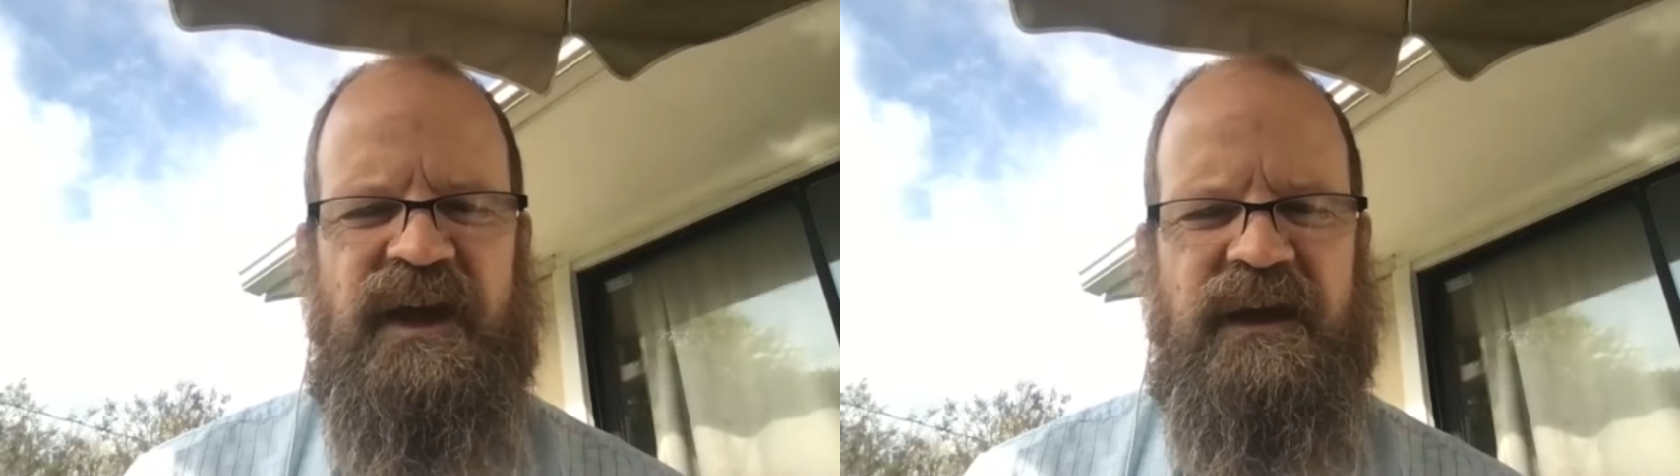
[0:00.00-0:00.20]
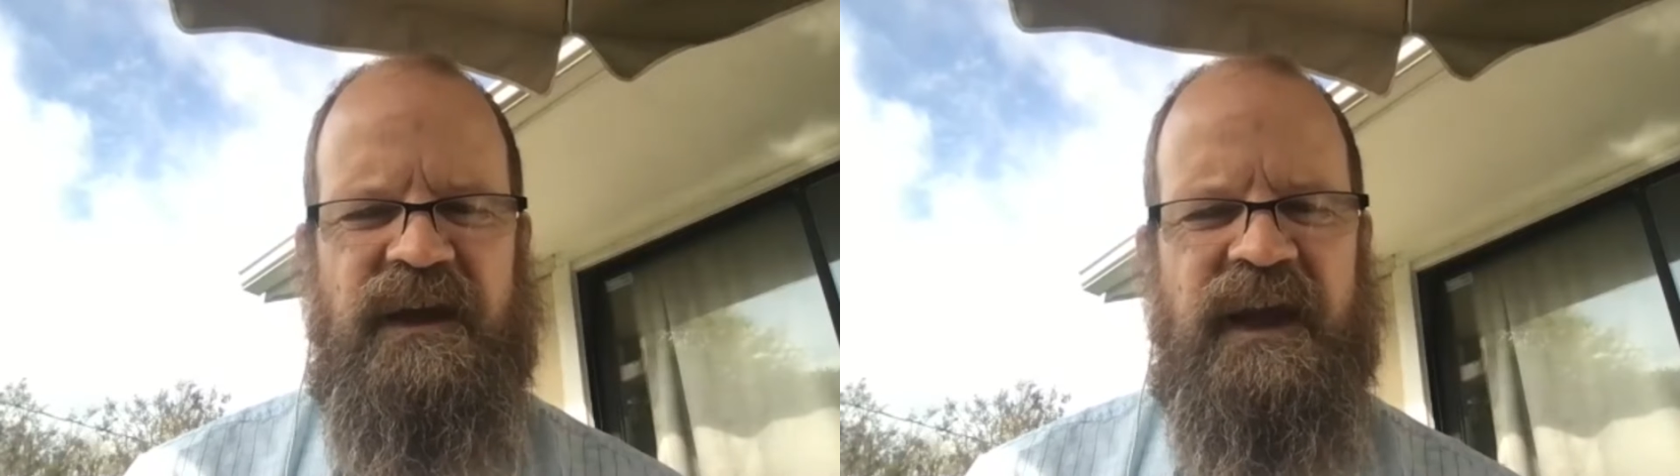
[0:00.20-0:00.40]

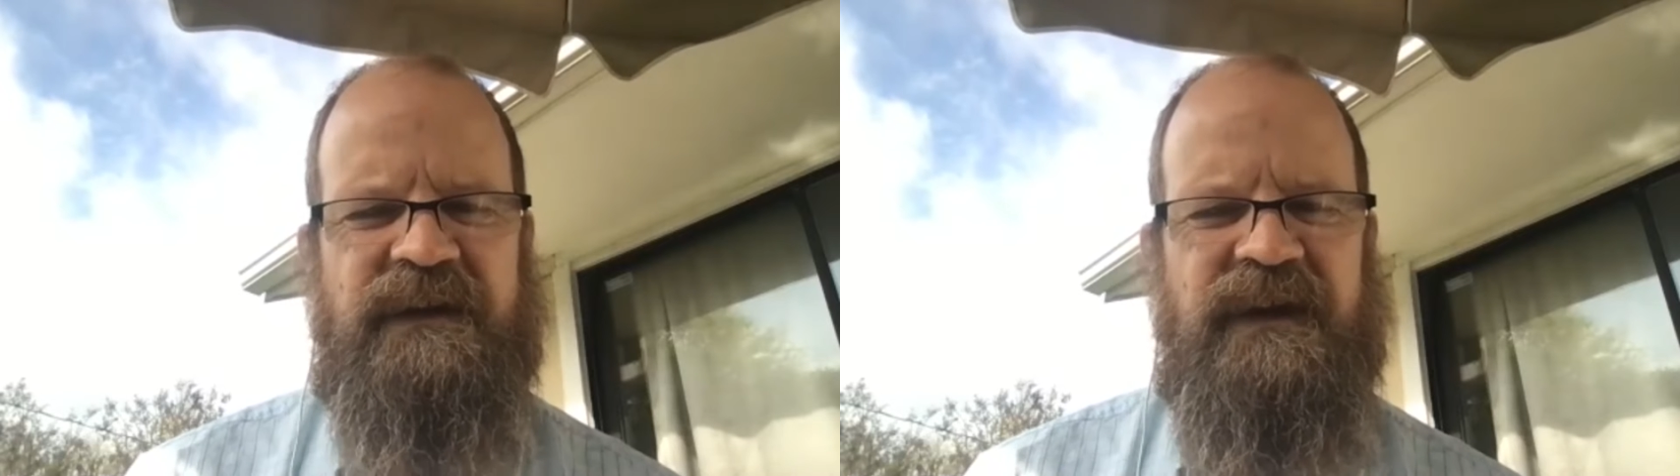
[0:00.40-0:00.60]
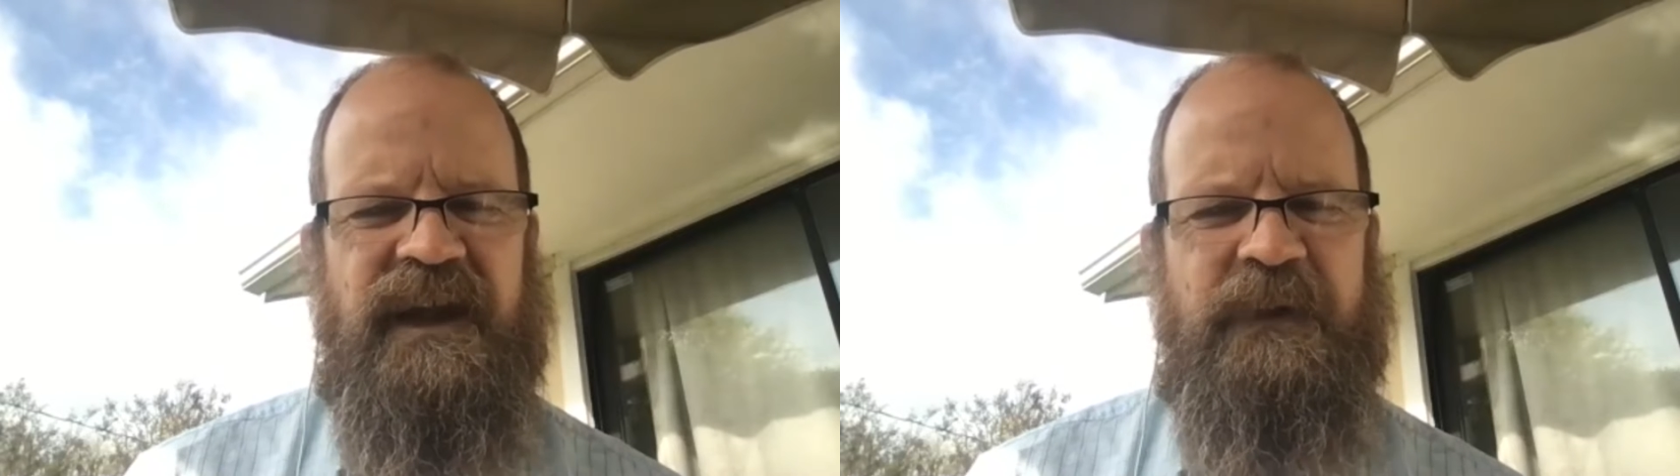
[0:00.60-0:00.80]

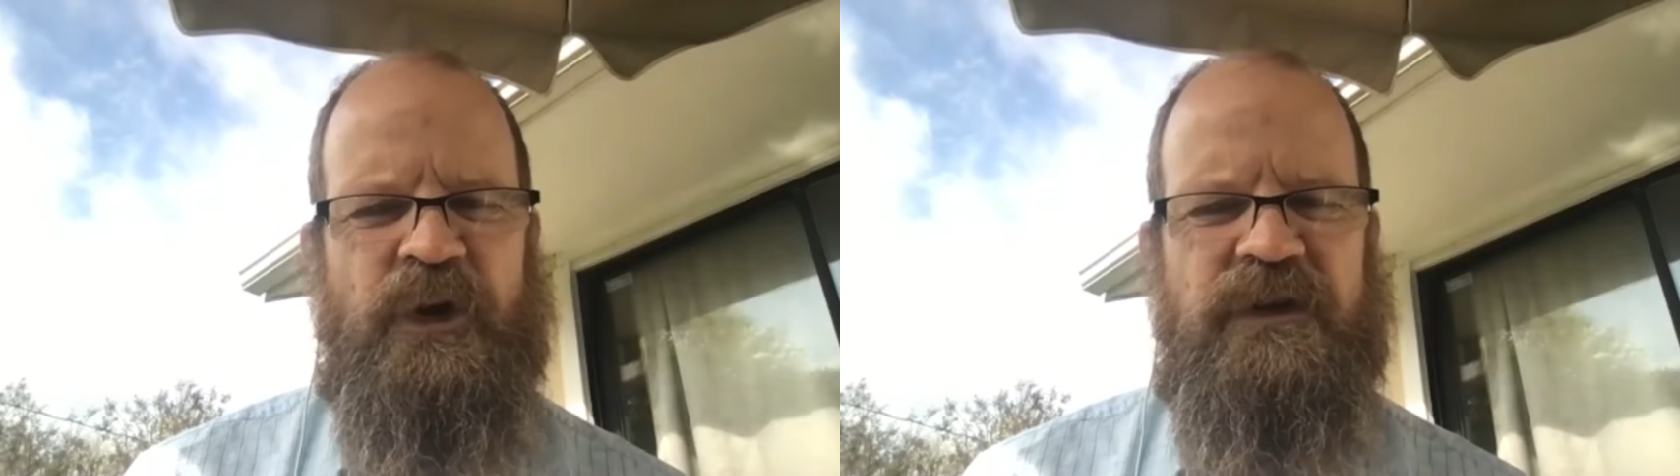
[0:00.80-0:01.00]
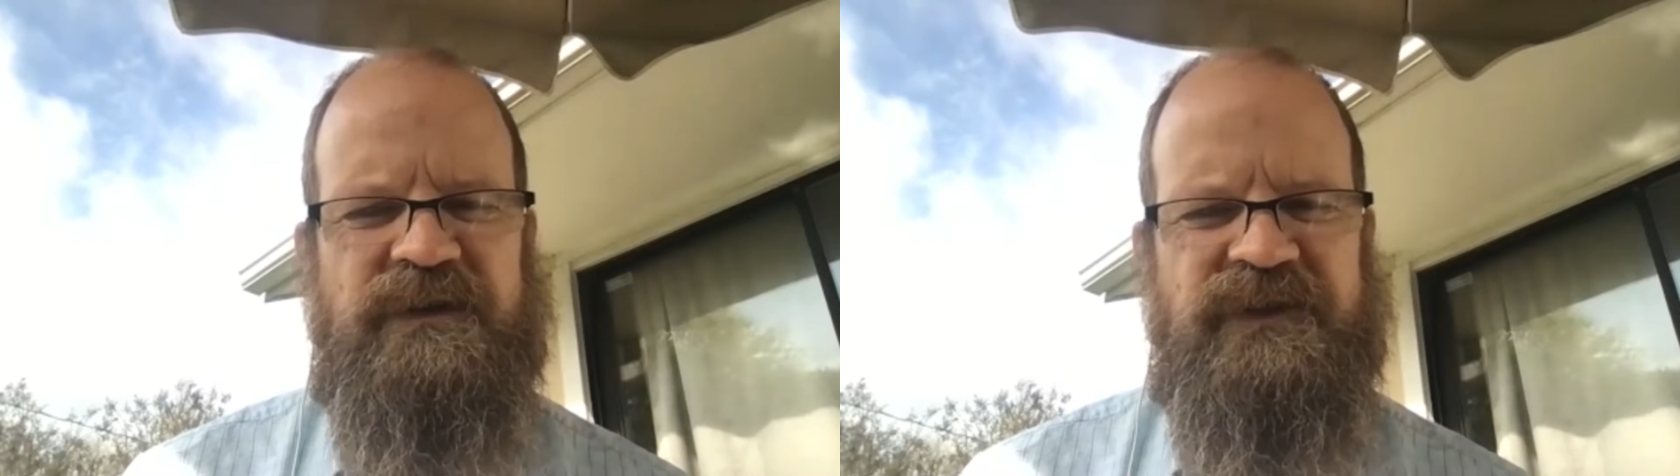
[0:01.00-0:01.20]
connecting
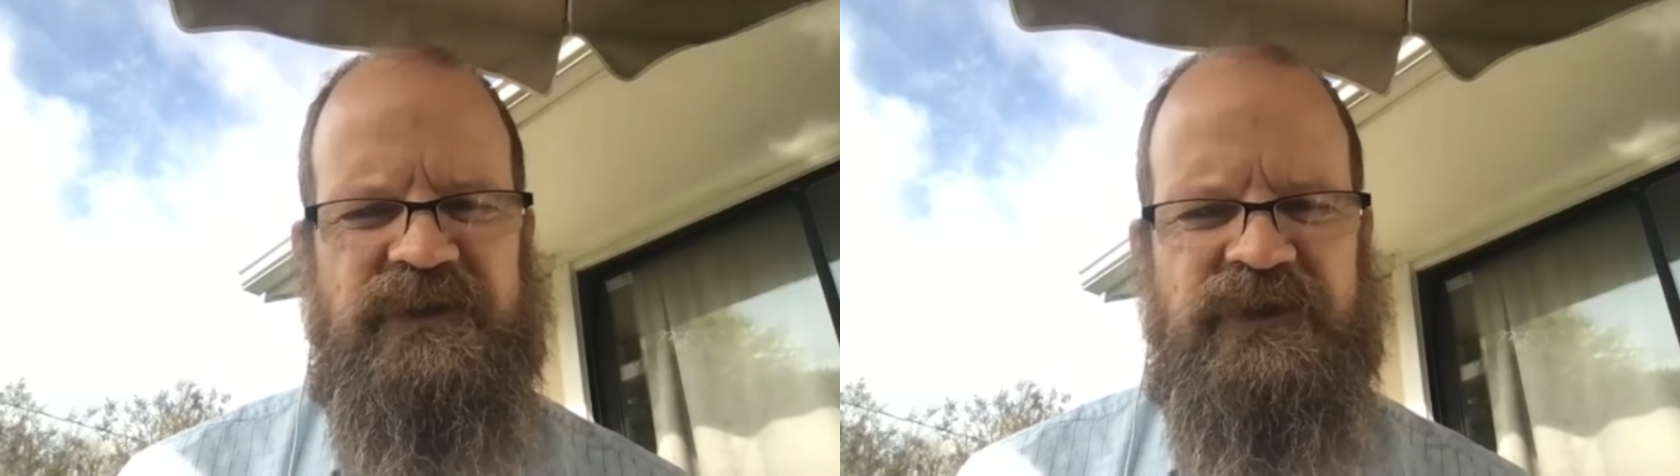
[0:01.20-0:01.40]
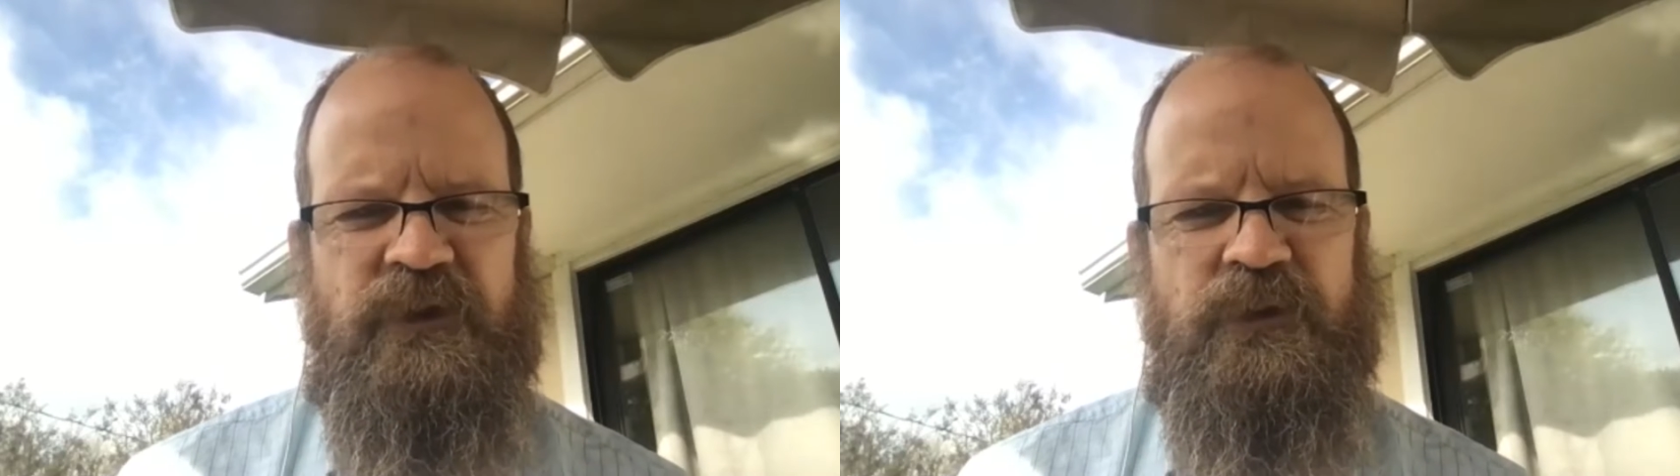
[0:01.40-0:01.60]
neighborhoods,
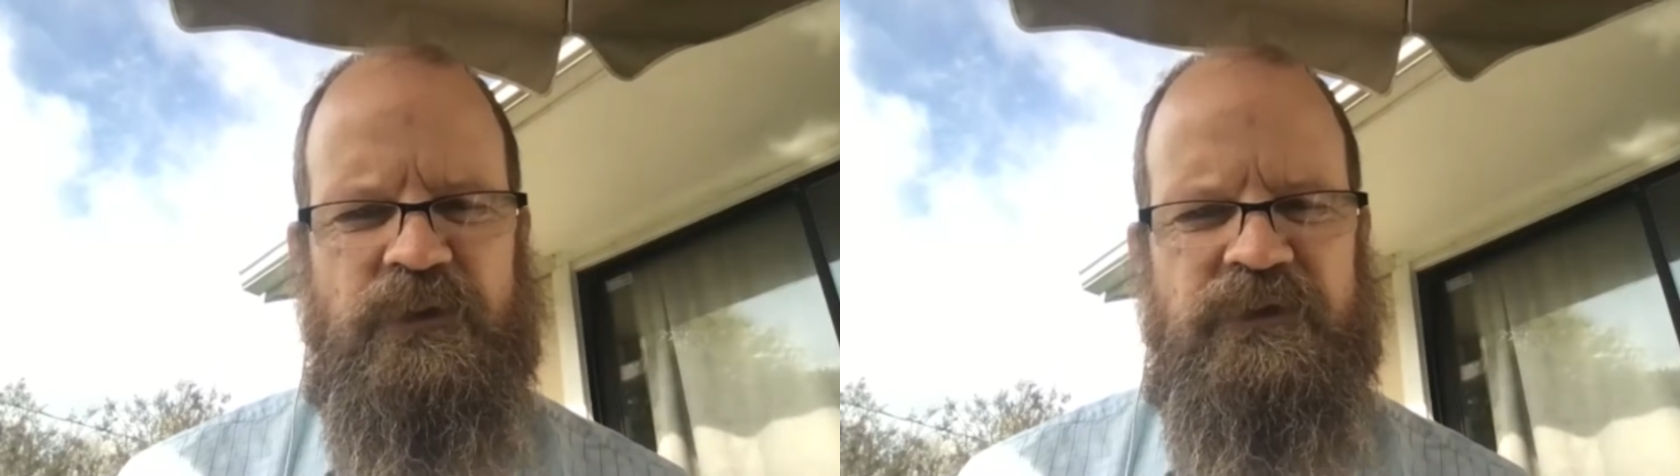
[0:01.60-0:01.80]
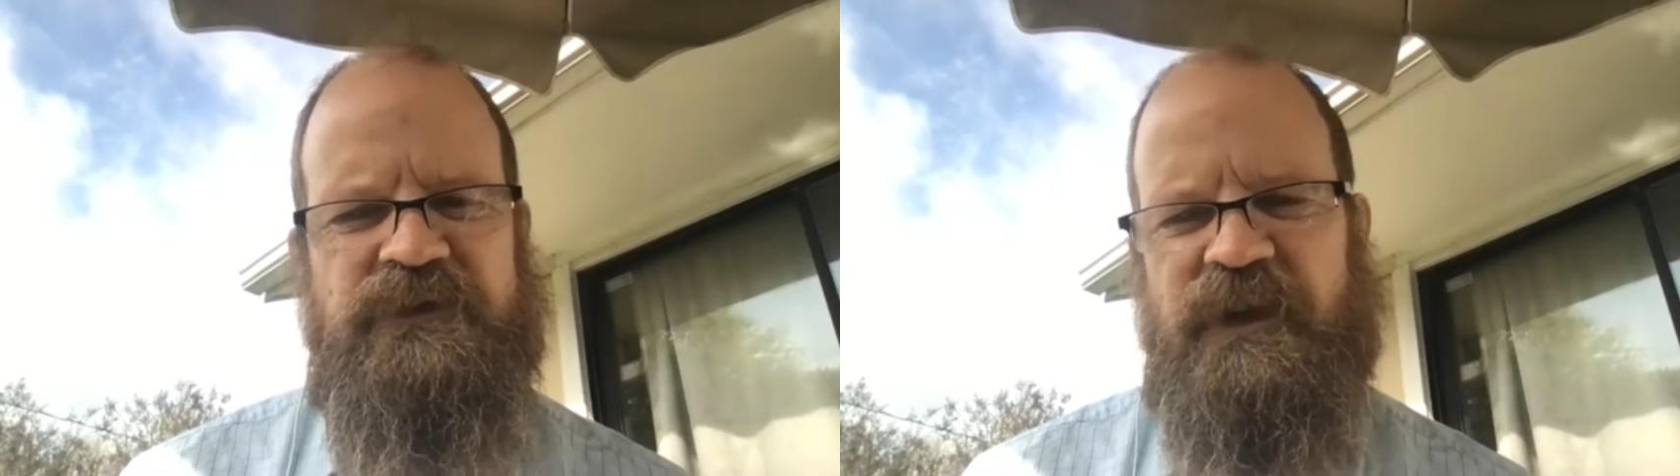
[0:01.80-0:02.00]

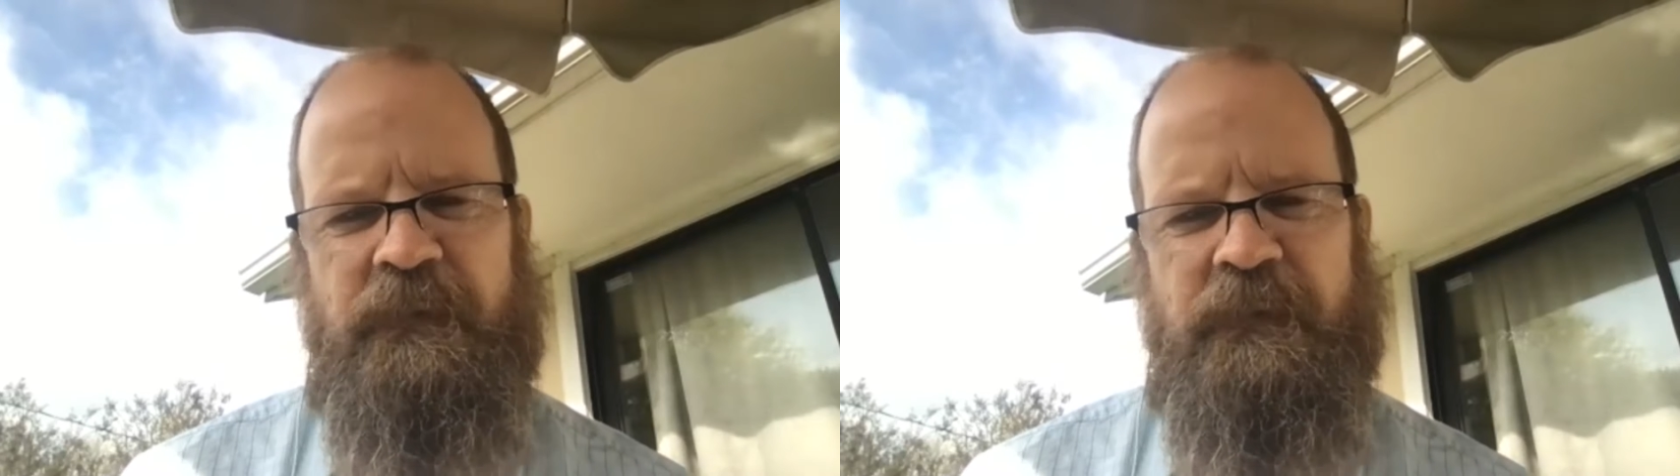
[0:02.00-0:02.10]
schools,